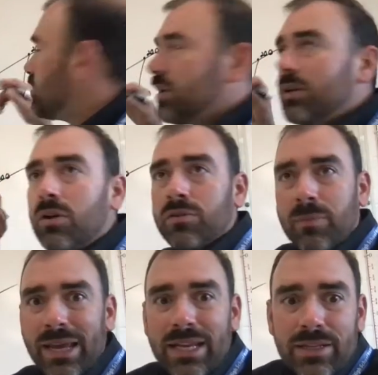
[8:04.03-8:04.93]
did it go
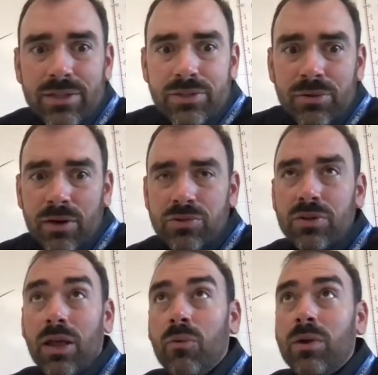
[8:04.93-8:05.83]
from 80 to
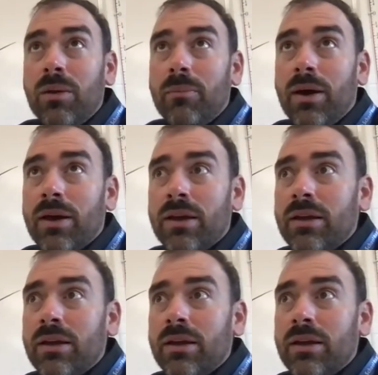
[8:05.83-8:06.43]
200? That went up by